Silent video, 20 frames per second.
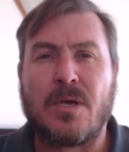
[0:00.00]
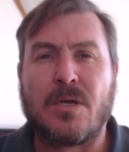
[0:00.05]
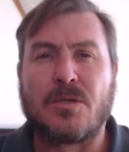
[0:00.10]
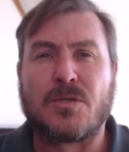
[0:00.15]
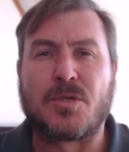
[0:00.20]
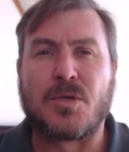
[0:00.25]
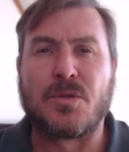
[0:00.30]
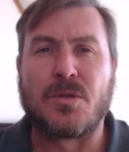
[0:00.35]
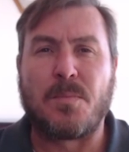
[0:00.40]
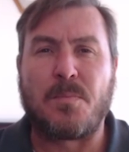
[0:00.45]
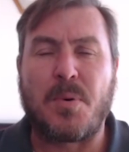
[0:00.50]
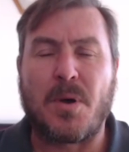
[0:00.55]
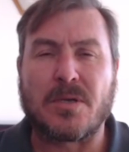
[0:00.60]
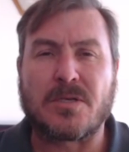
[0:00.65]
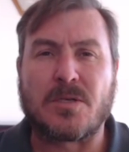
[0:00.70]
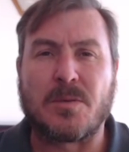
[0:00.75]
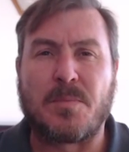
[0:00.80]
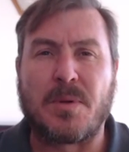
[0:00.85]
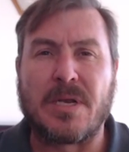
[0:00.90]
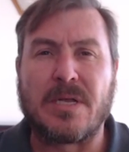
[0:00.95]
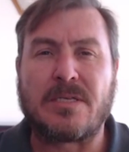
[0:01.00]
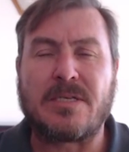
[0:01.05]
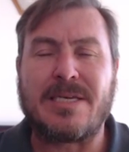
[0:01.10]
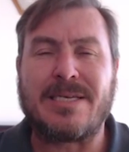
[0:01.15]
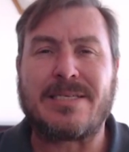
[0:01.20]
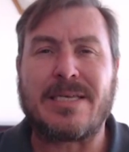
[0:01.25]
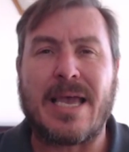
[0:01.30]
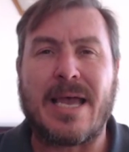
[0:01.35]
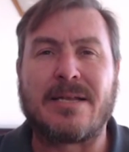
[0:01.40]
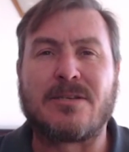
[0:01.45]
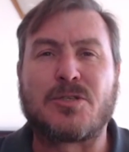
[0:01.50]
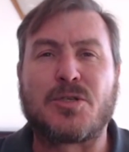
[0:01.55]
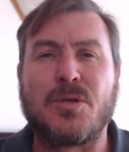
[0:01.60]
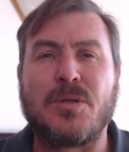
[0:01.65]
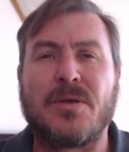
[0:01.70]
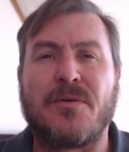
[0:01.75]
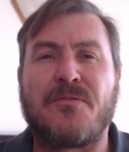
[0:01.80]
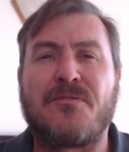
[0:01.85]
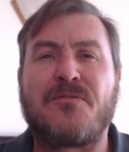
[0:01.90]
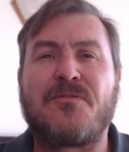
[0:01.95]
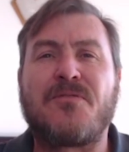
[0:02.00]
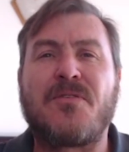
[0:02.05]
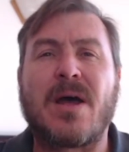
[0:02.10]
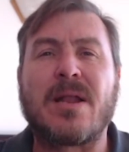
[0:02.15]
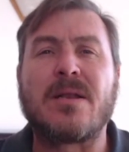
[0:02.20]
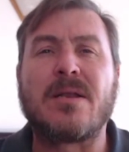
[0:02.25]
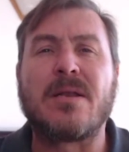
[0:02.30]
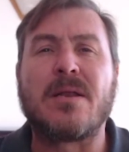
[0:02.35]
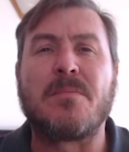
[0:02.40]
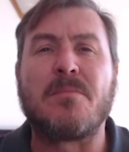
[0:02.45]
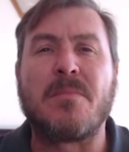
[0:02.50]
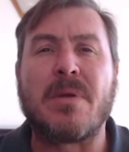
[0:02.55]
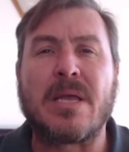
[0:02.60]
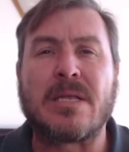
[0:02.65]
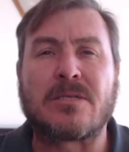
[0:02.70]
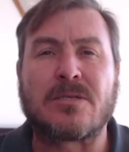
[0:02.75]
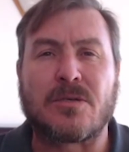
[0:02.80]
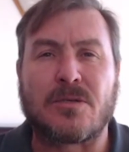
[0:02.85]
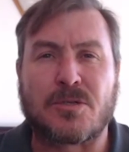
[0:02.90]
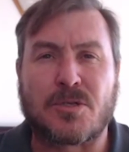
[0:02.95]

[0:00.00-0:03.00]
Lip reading: to the possibilities and to the fundamental